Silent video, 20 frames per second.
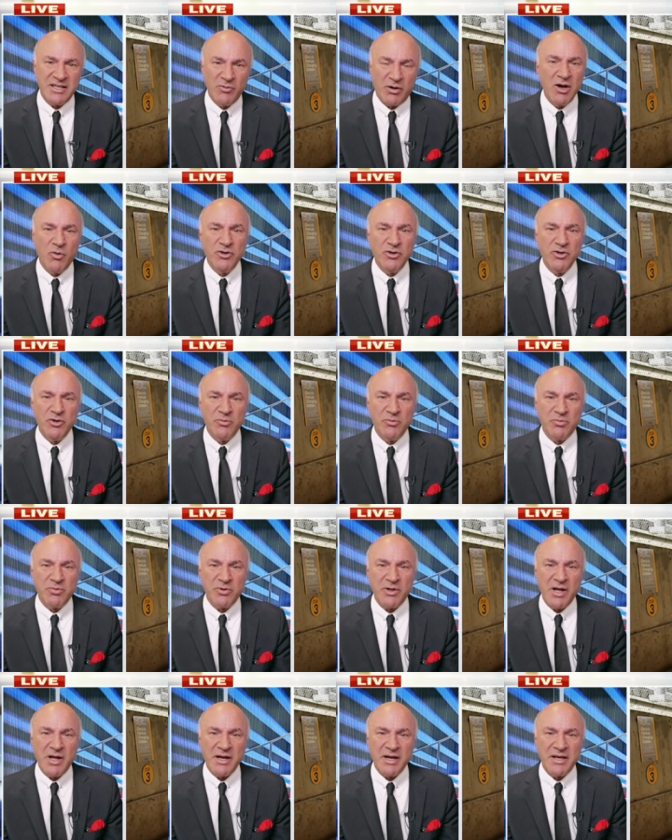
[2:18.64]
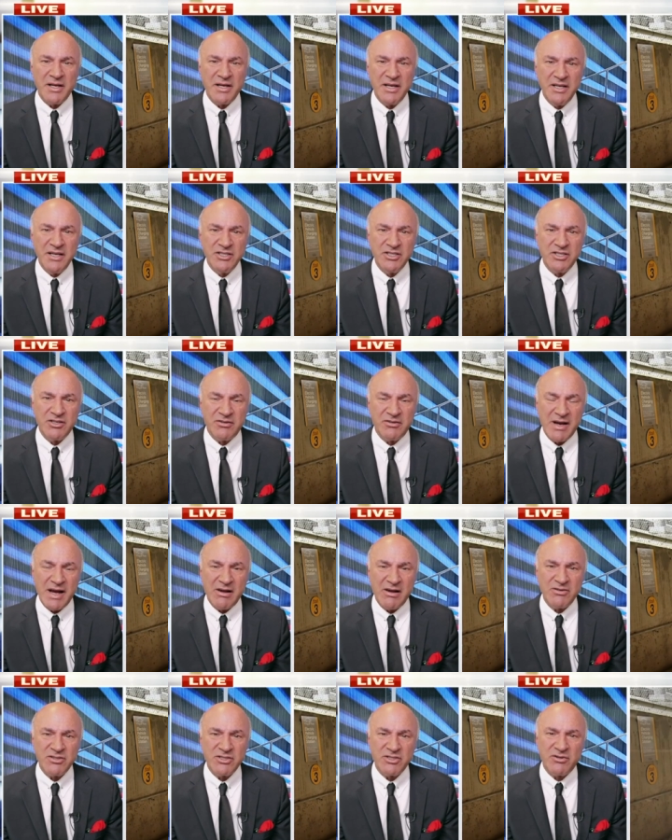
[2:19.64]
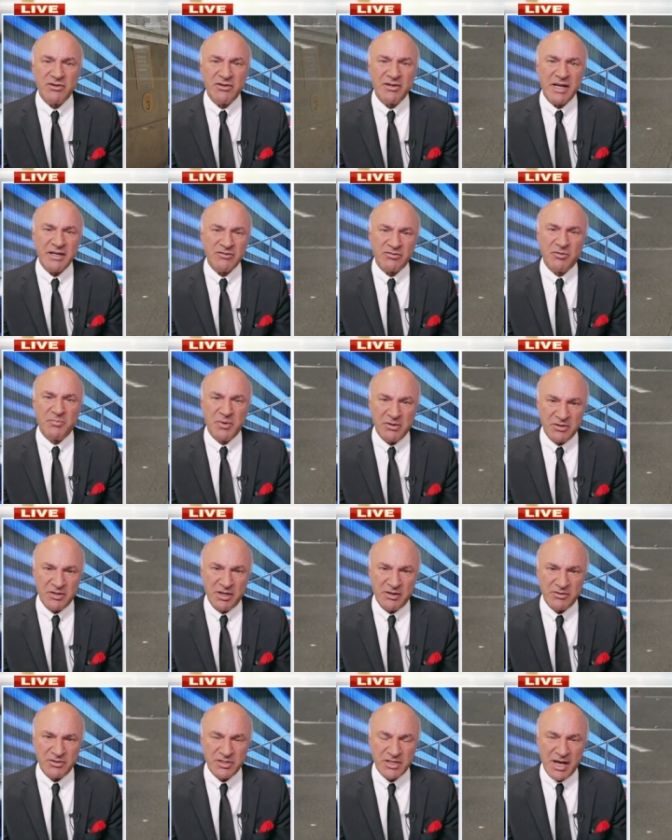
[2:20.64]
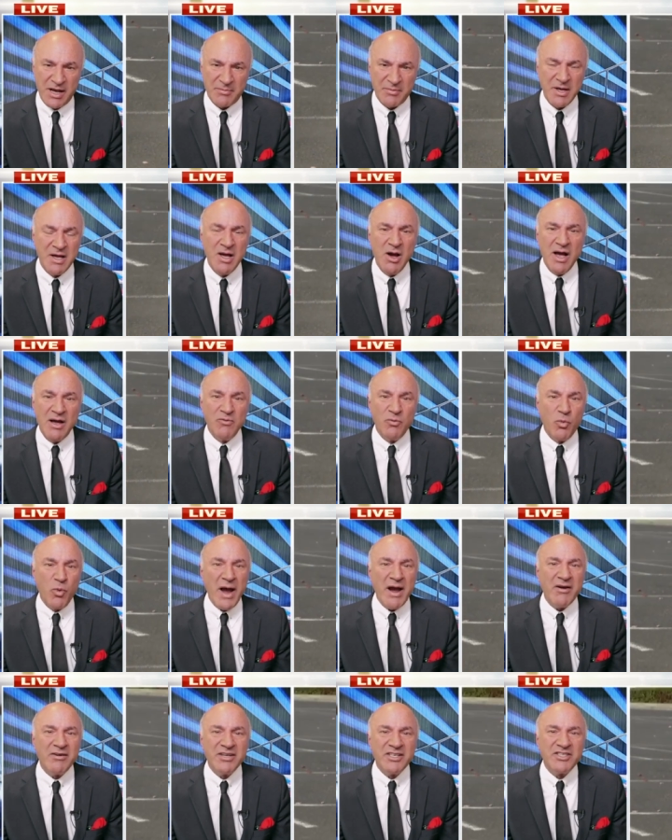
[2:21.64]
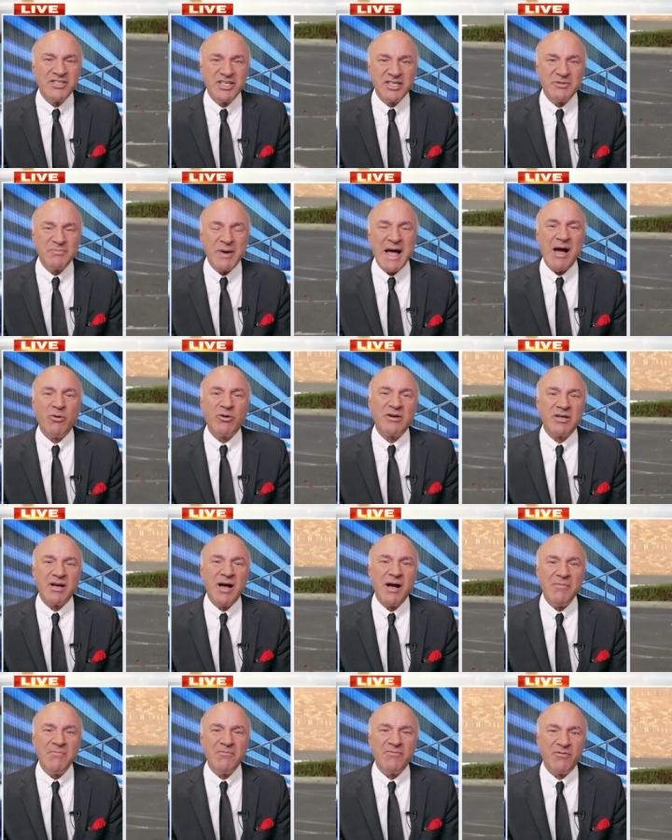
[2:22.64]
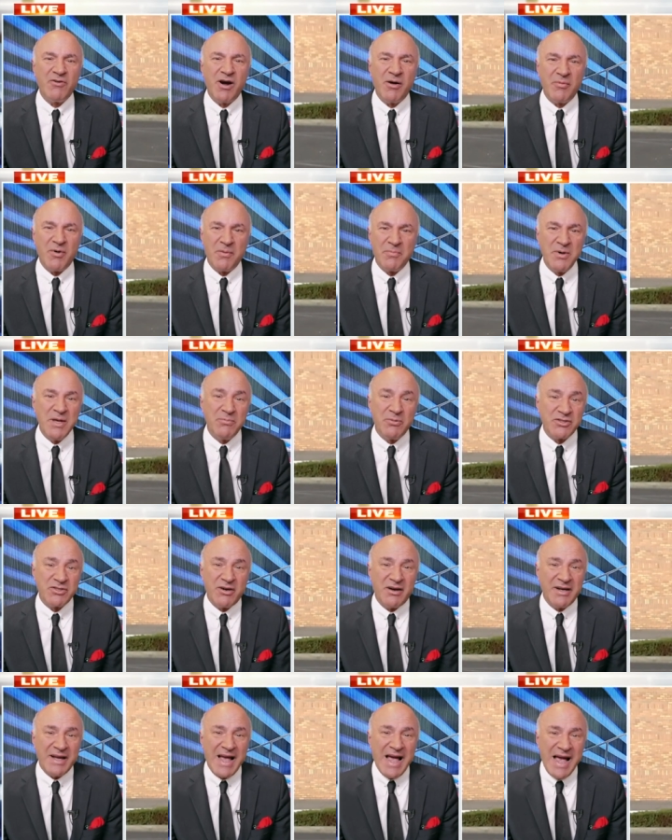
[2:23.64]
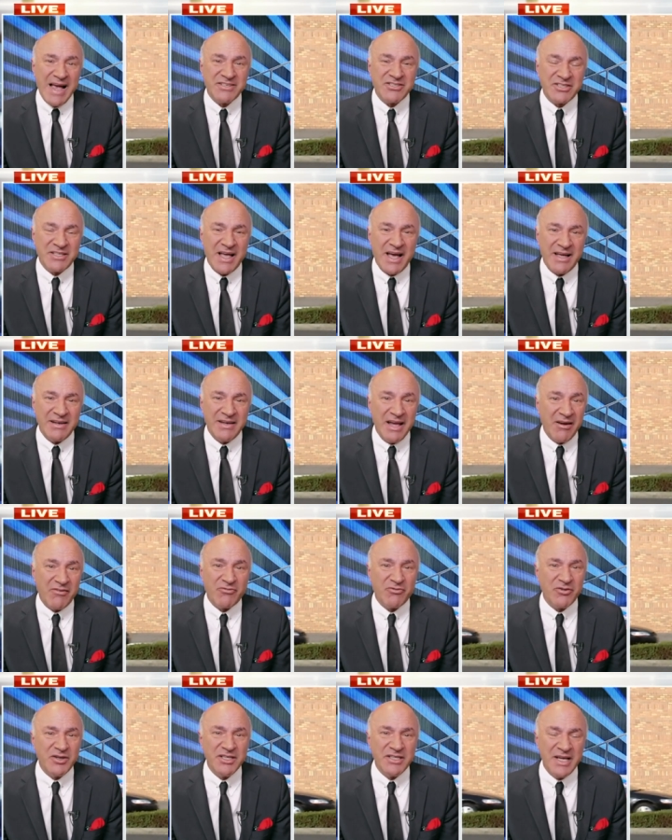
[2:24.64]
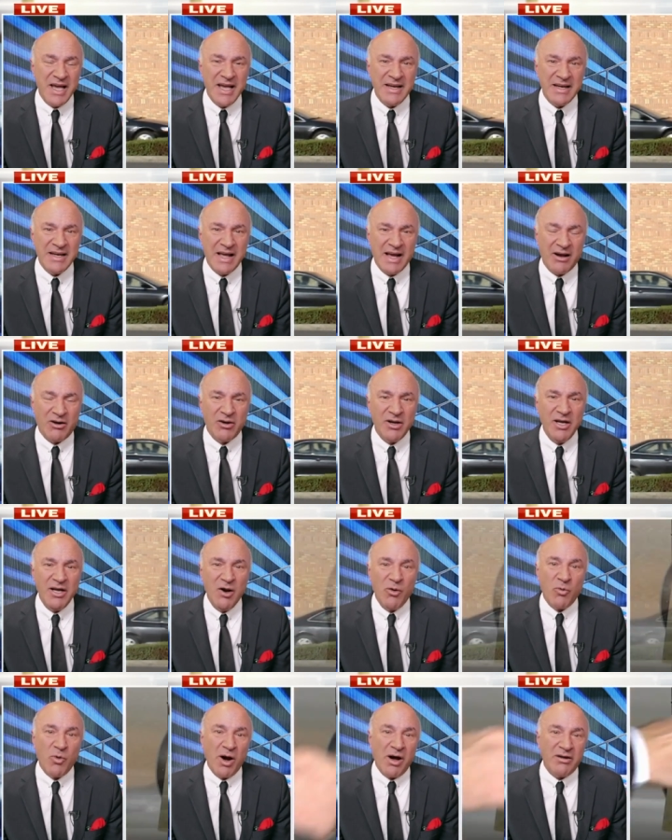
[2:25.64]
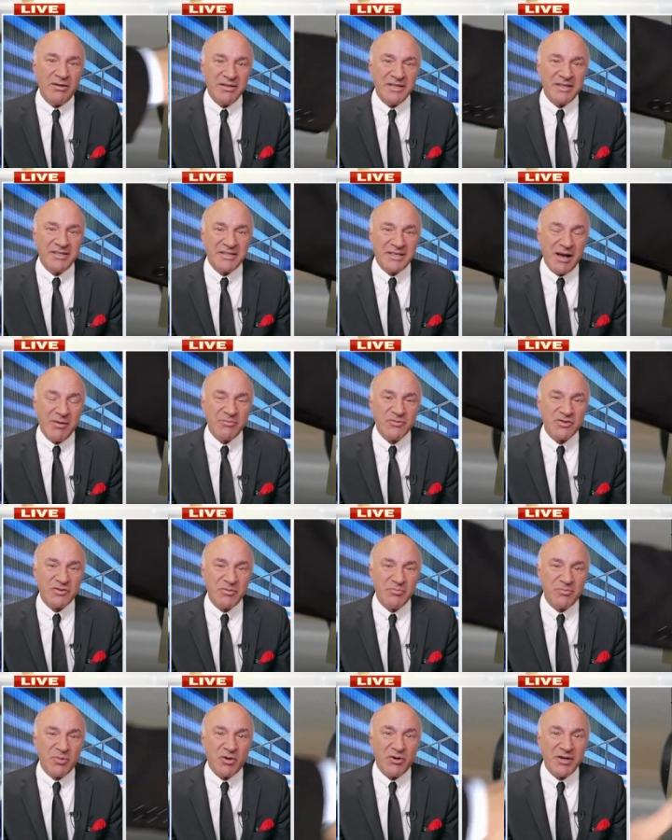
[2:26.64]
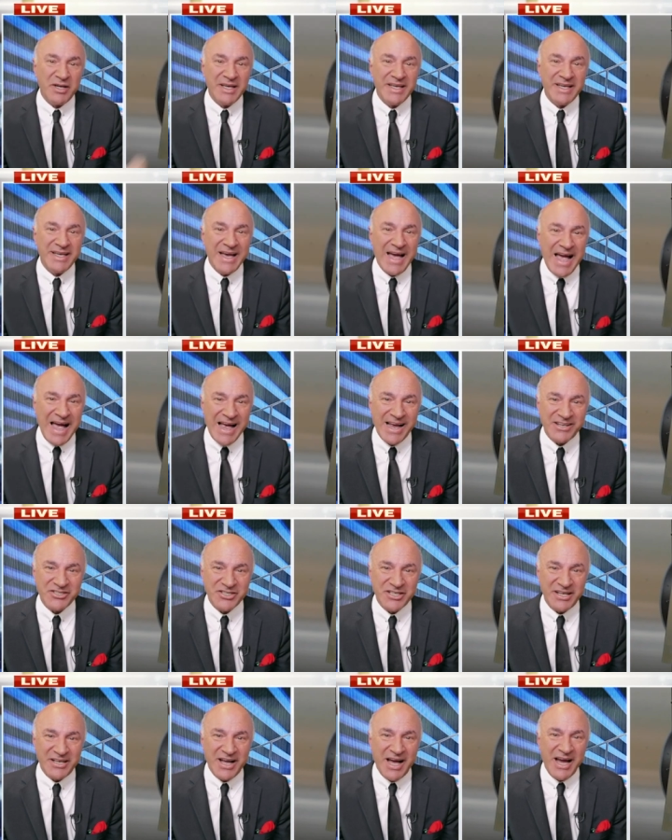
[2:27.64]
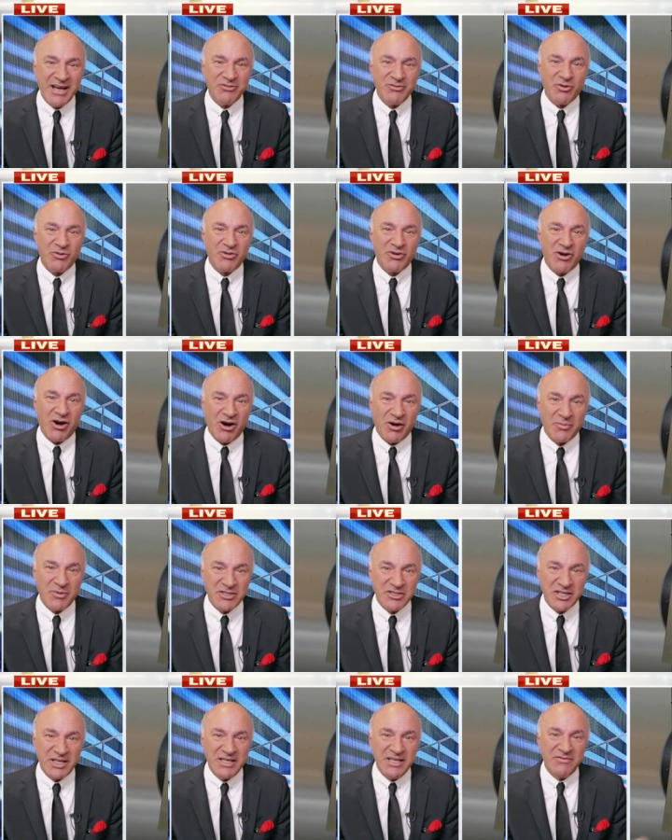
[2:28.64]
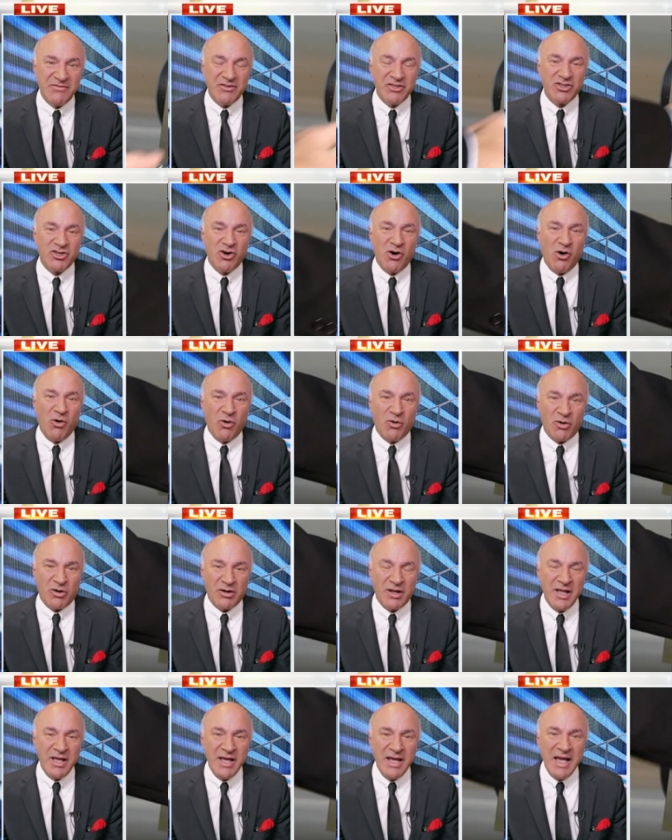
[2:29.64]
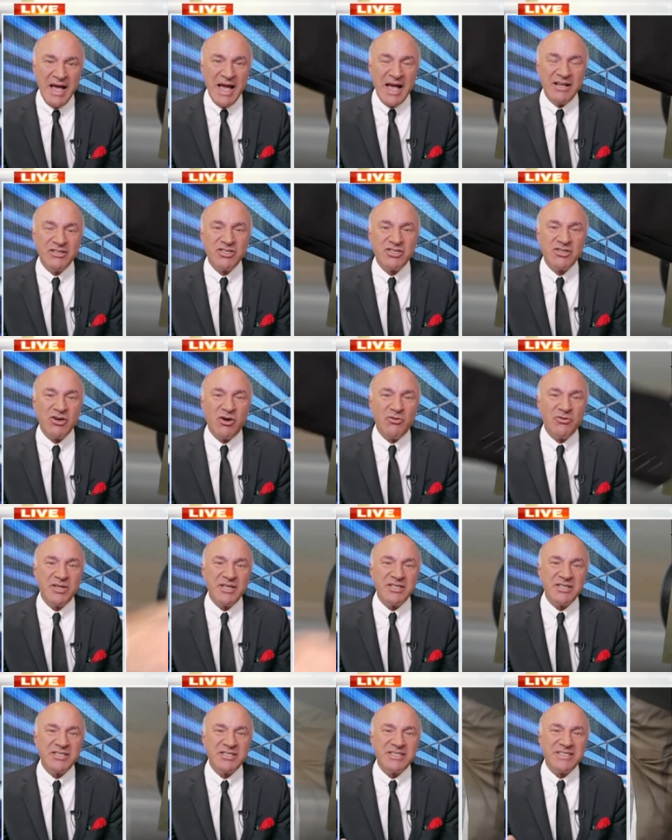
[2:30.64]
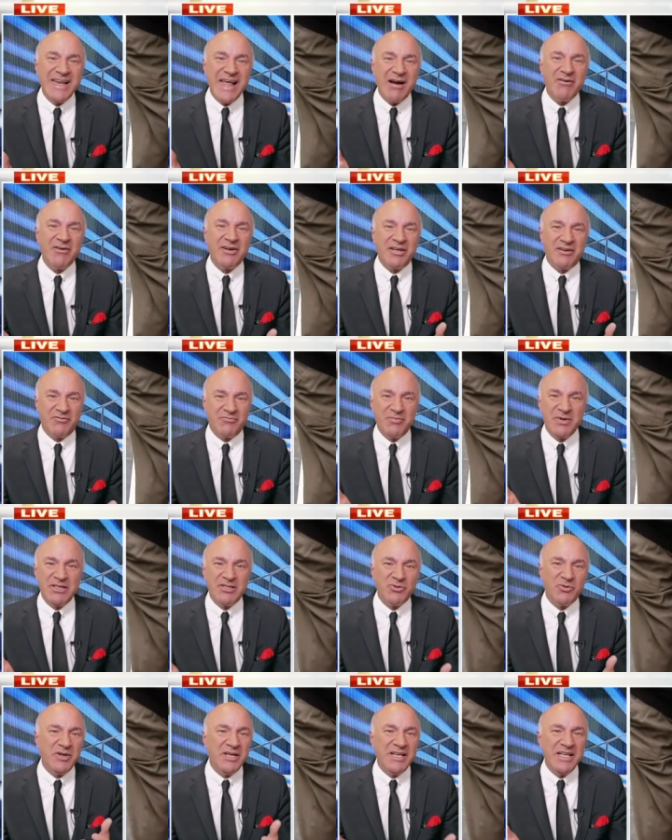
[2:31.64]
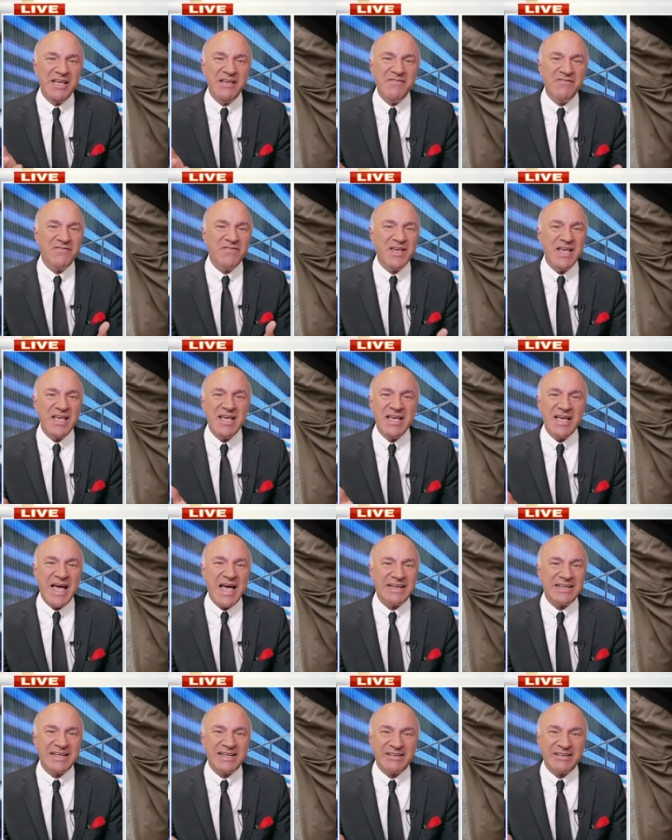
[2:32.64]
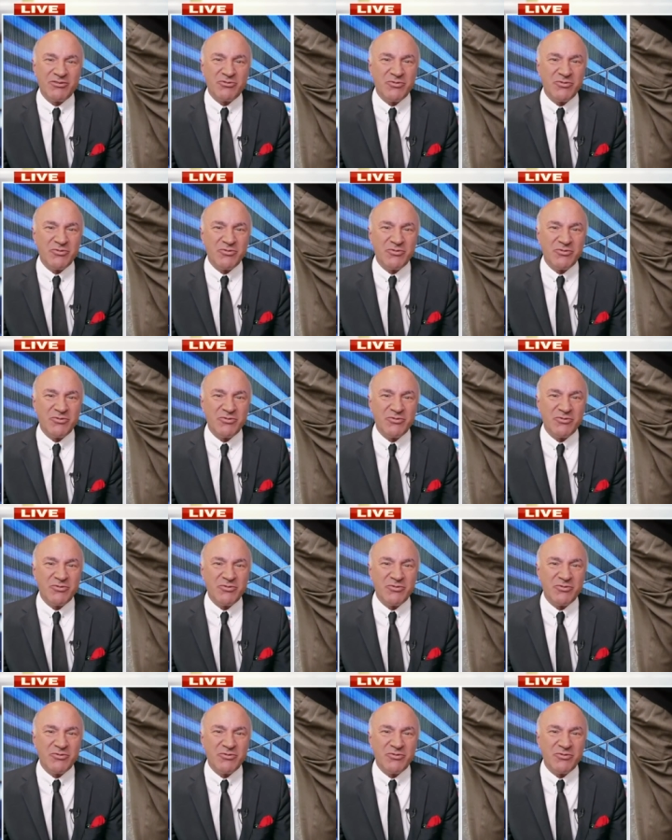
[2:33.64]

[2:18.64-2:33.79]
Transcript: anymore. When you plug it into your house, your electrical bill goes up. Where does this power come from? Are people starting to ask that every day now? Well, it comes from burning gas and hydrocarbons and even coal. That's right. And so this narrative between EV and